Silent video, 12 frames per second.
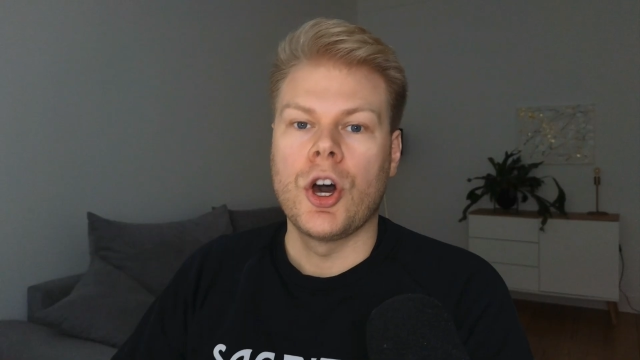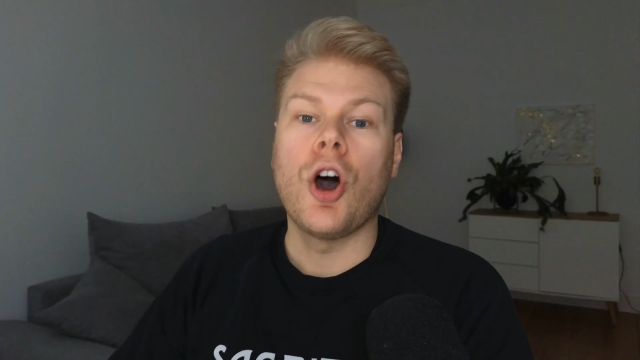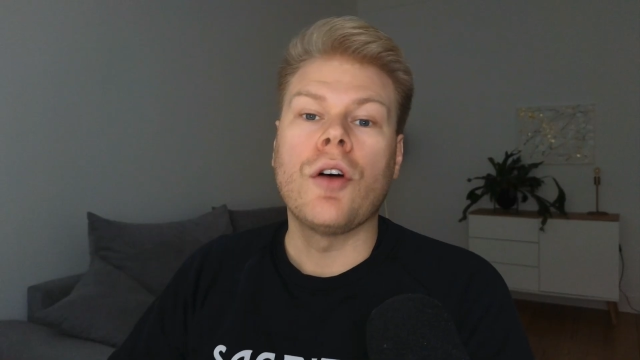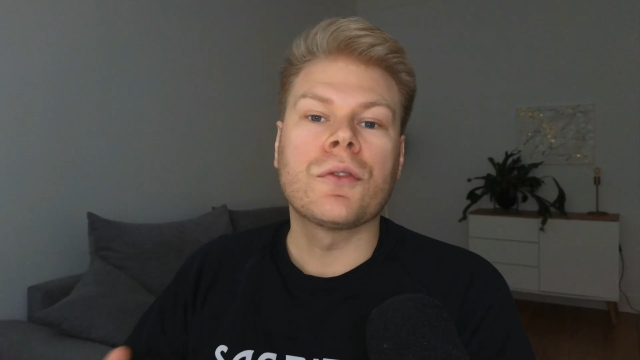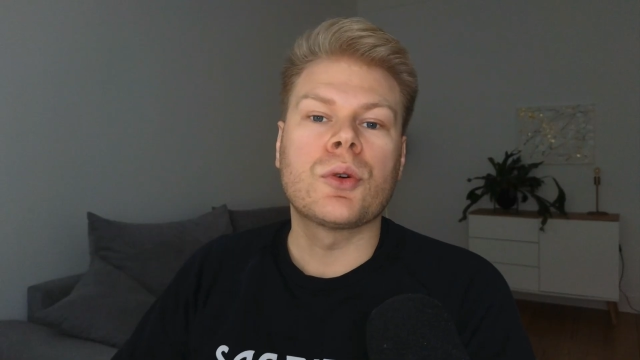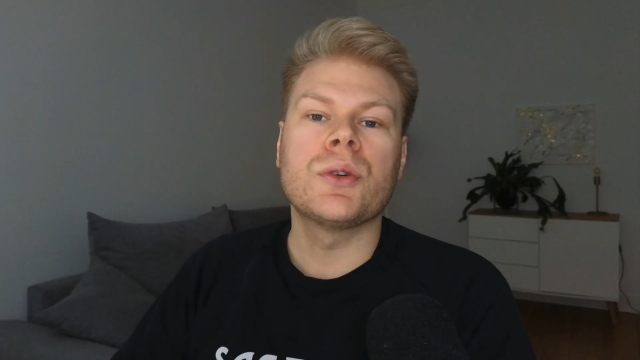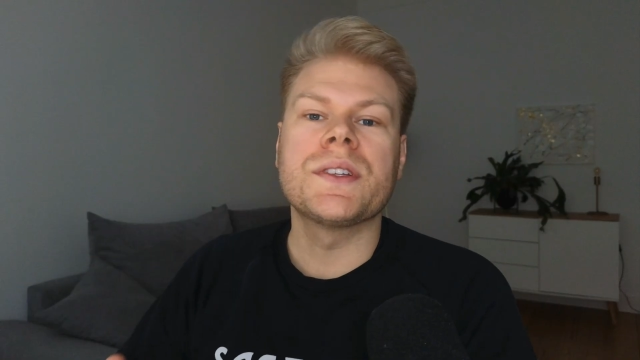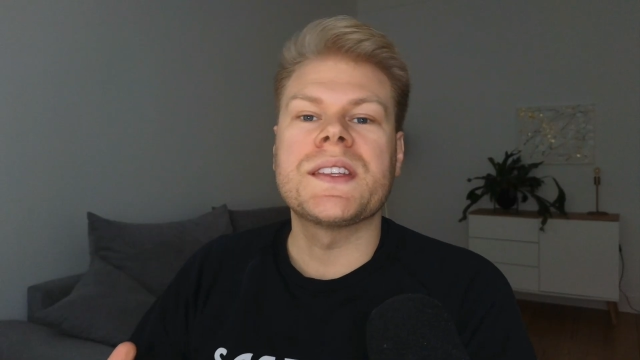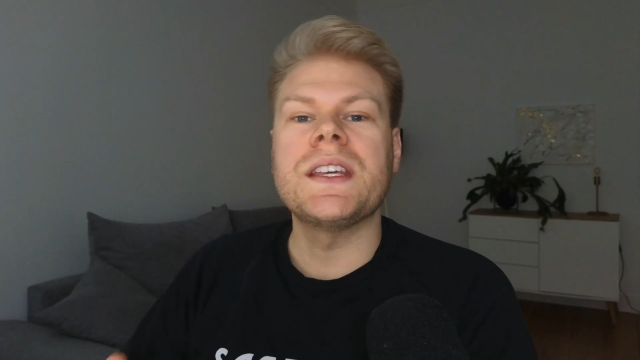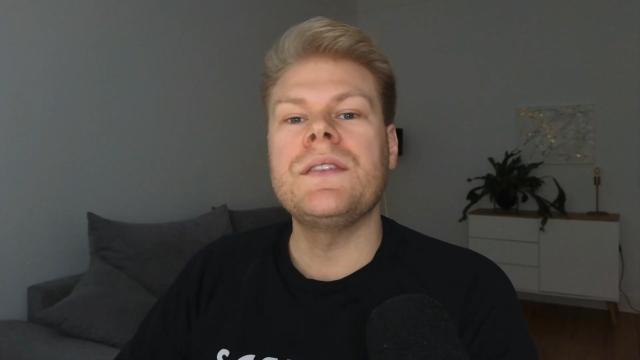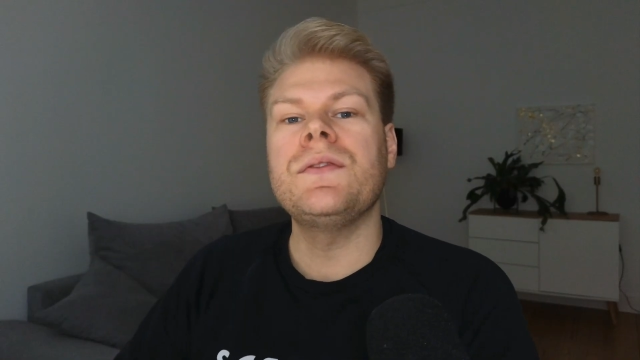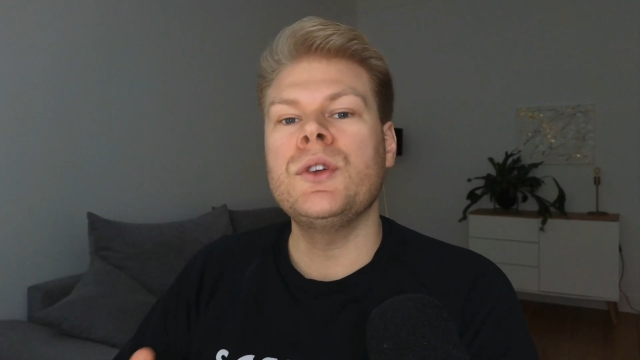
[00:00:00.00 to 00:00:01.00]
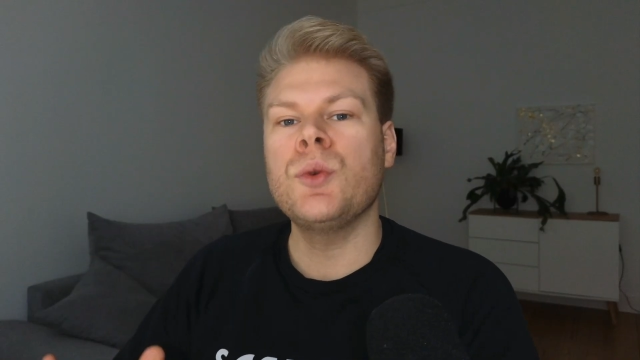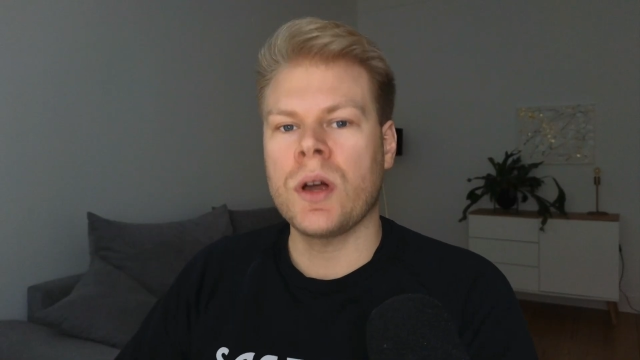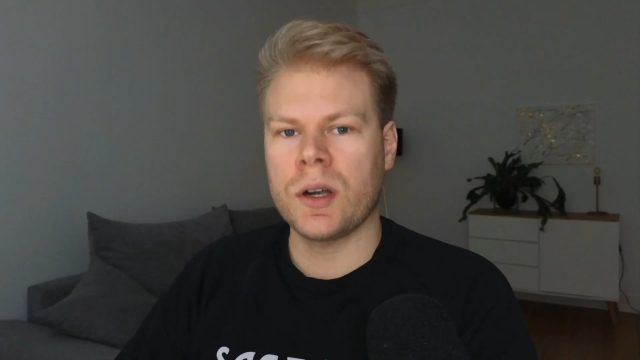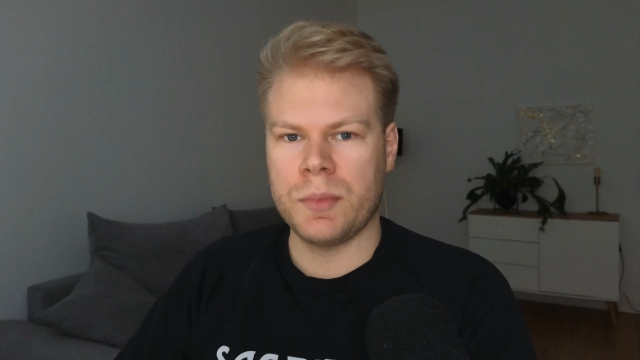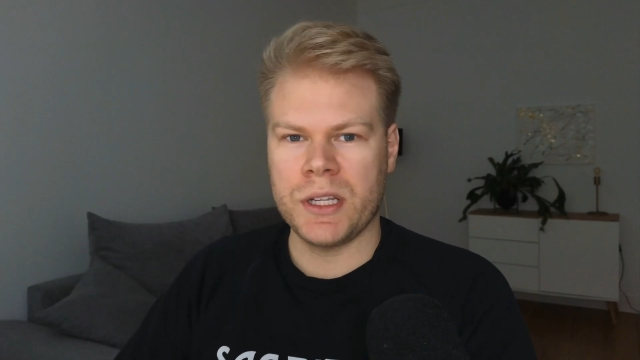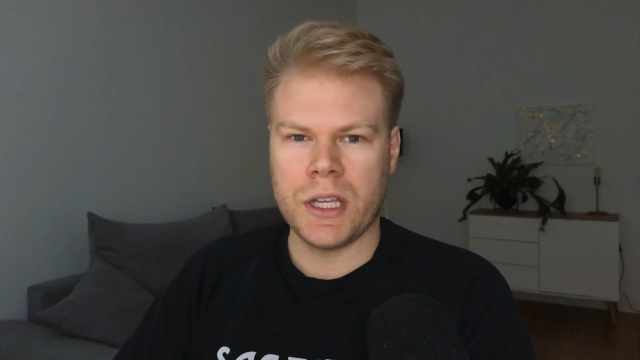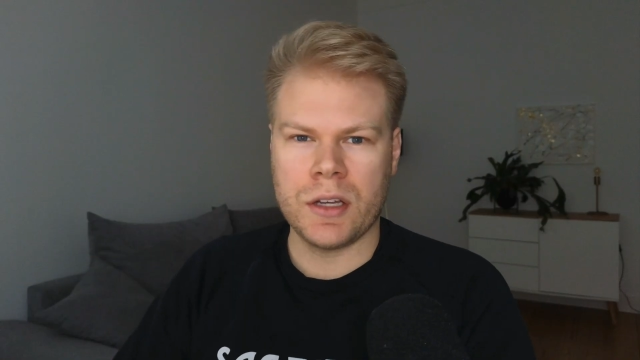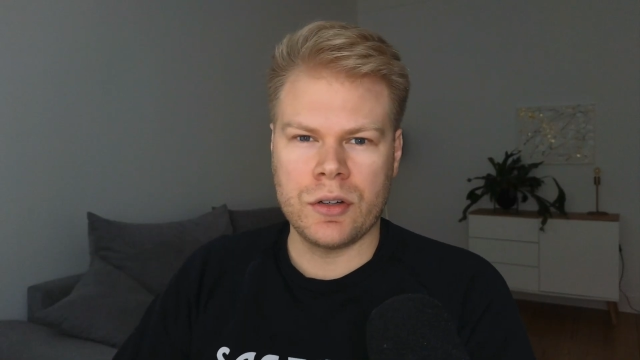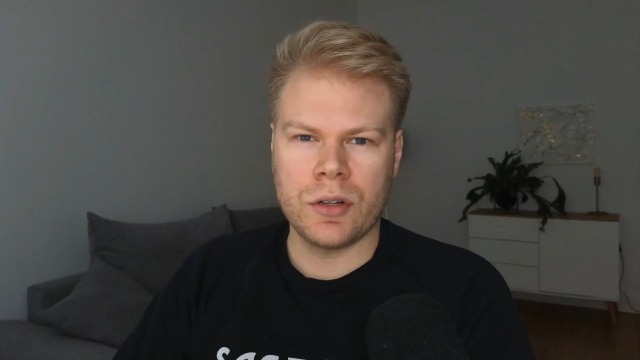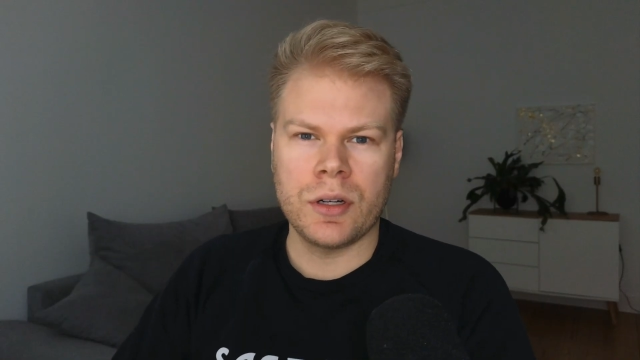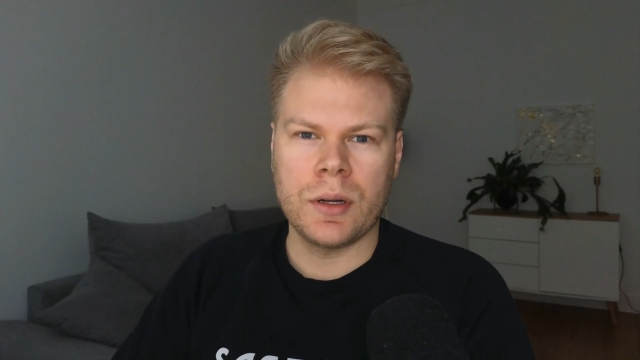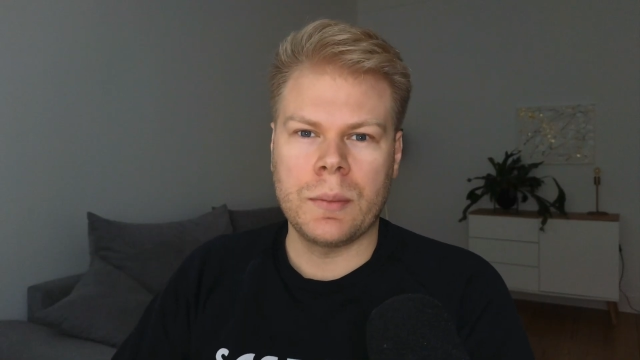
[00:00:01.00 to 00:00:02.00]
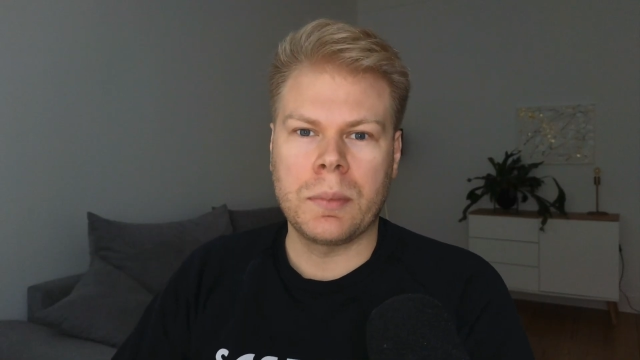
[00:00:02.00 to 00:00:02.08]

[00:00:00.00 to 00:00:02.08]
Of course, if you are a beginner,